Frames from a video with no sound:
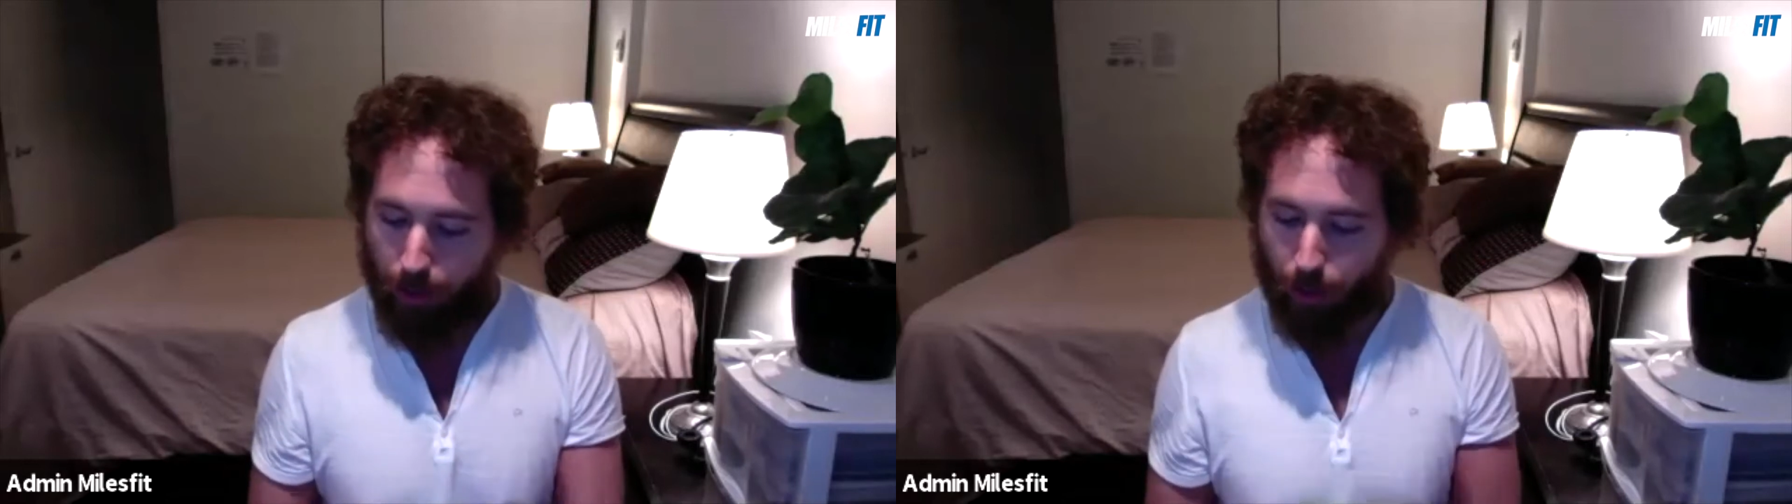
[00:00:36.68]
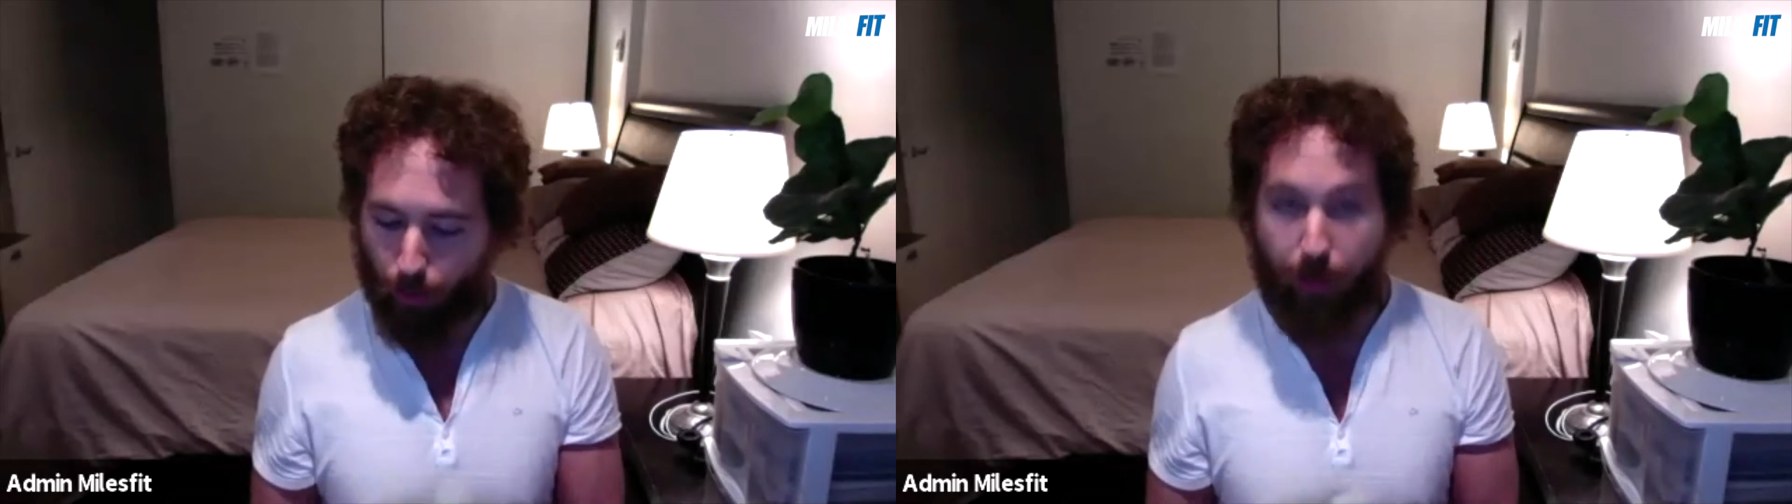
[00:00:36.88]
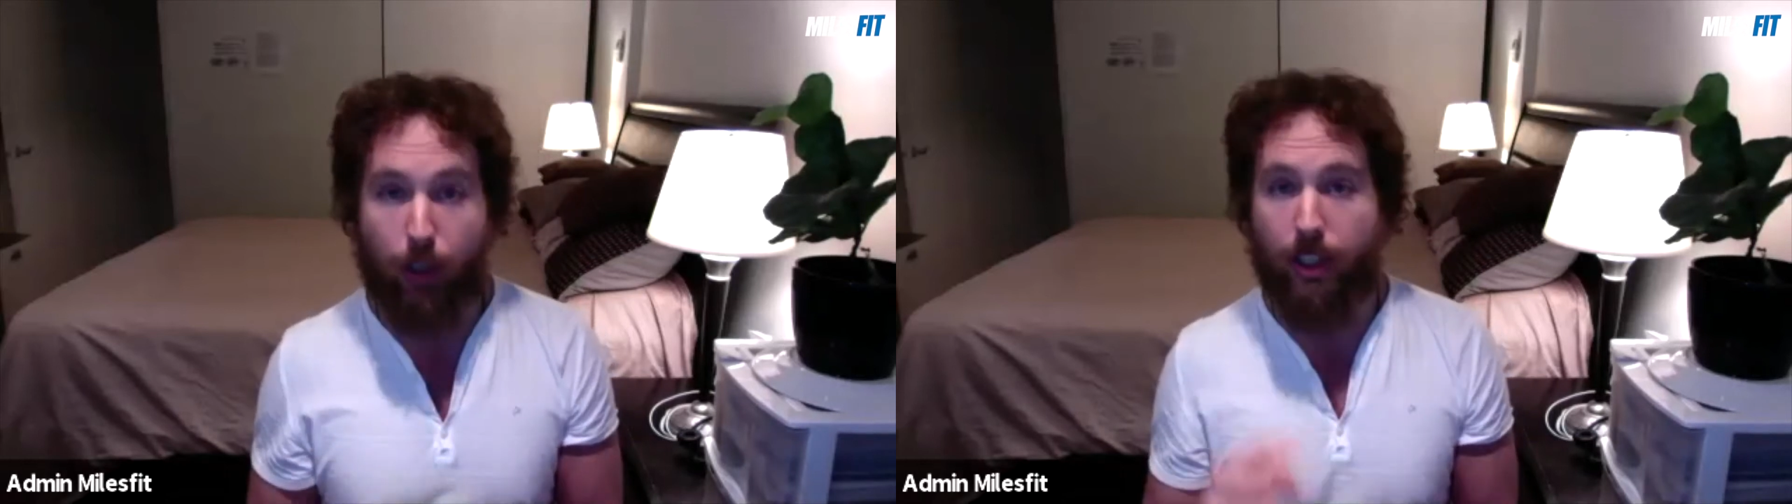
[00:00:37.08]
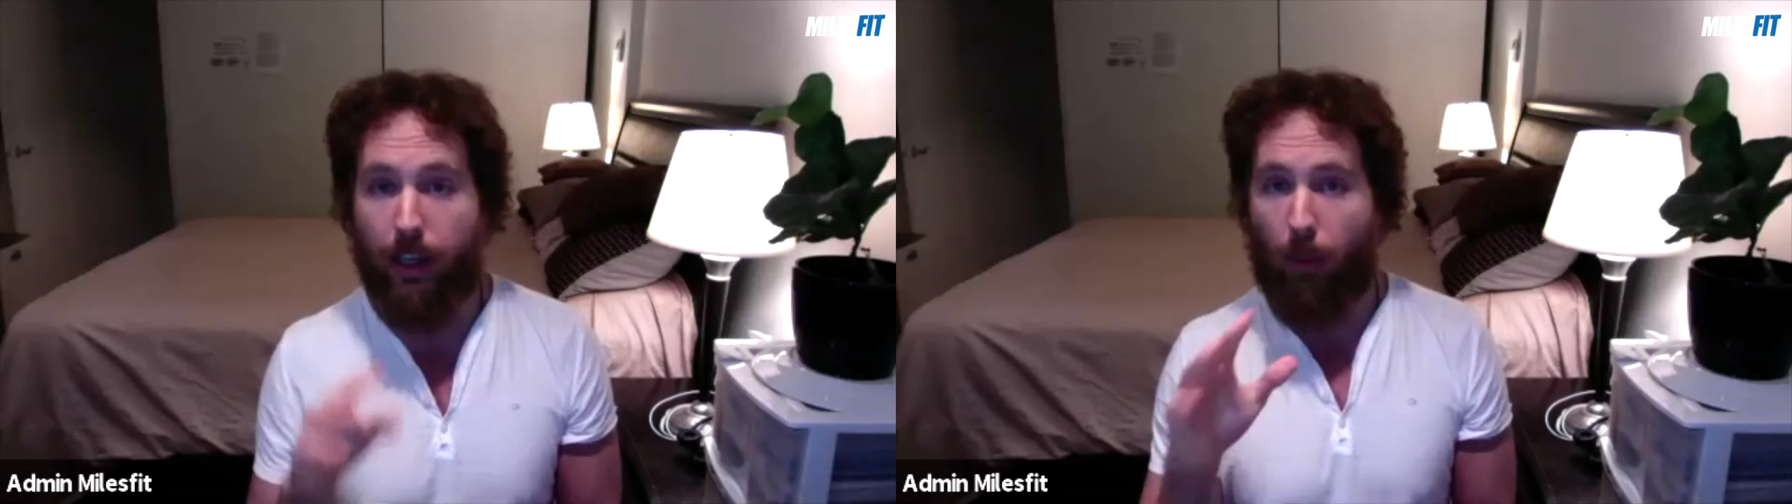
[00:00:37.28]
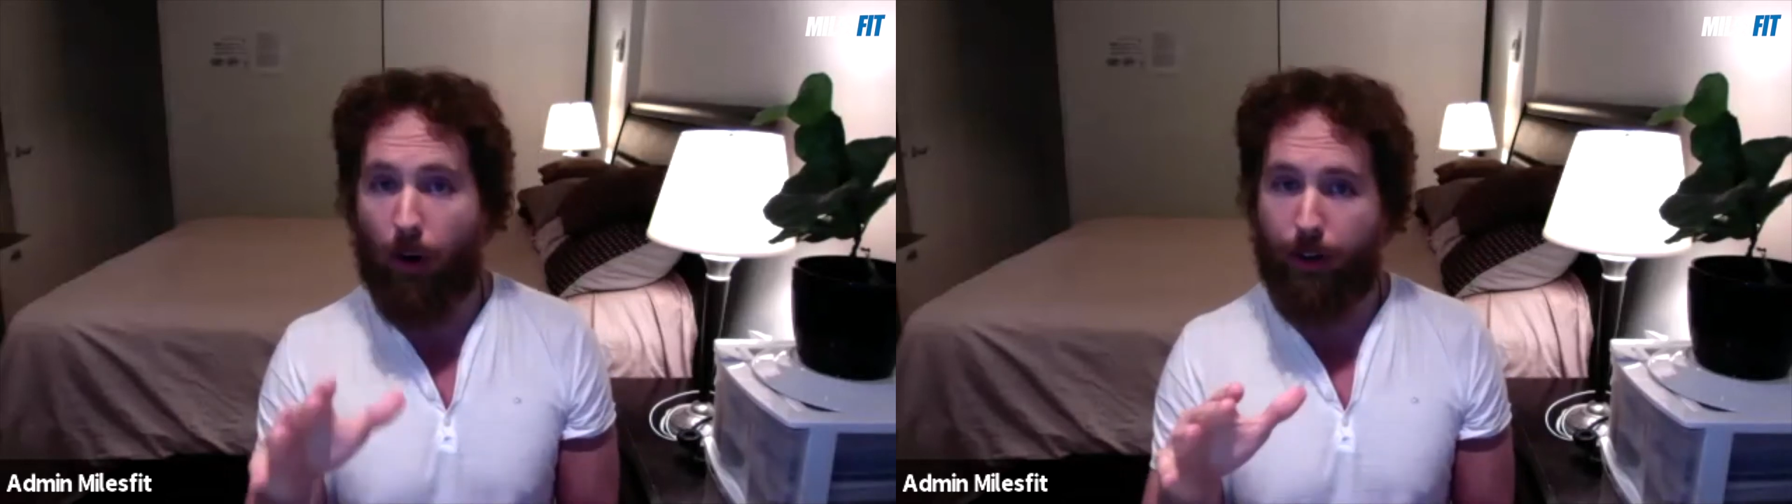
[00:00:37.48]
So the
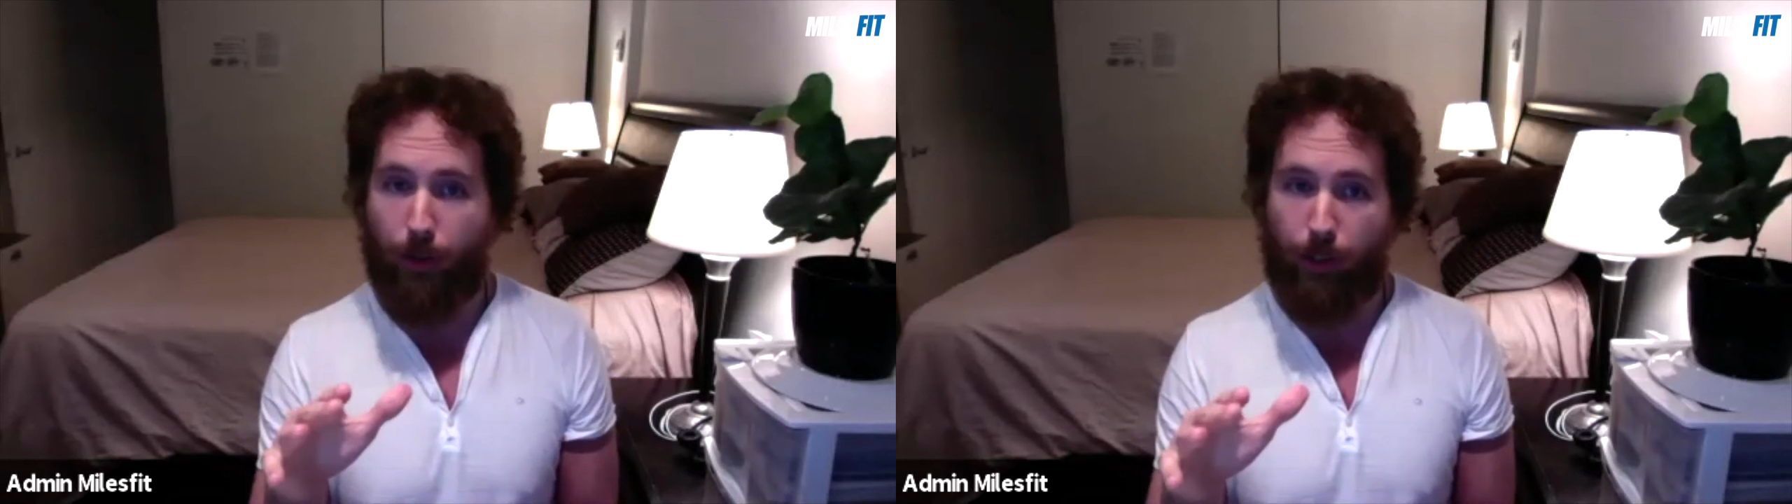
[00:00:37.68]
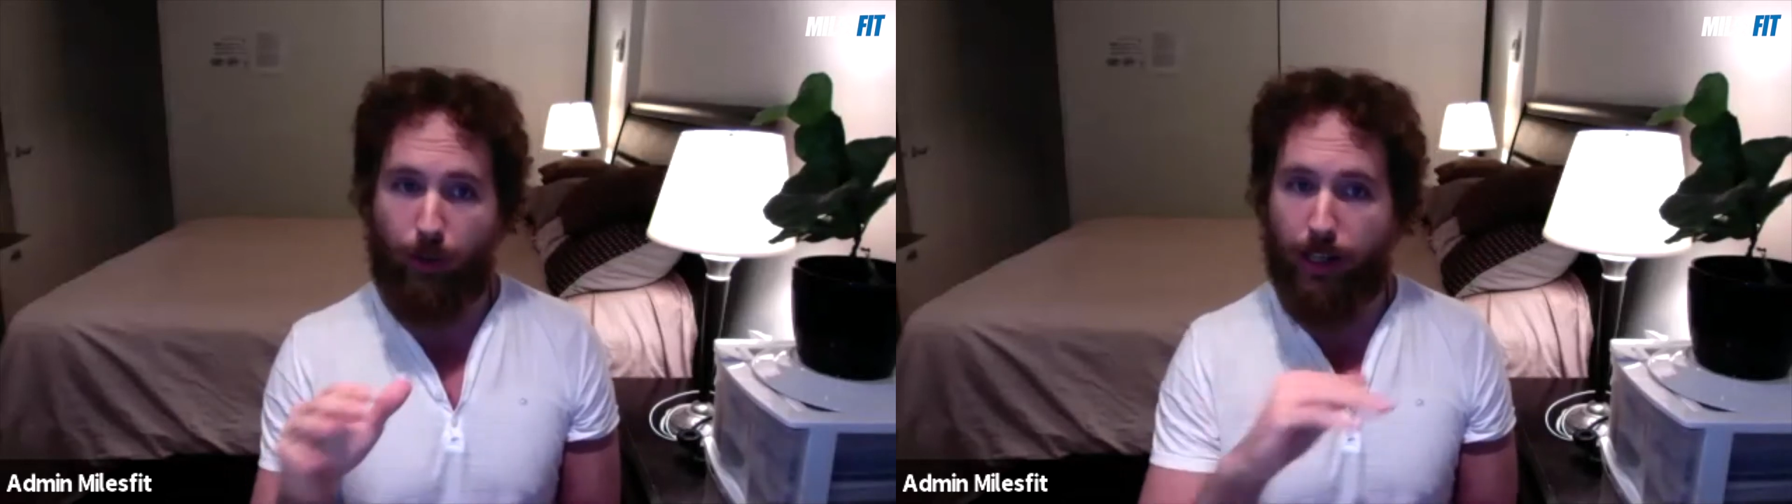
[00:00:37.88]
first thing I wanted to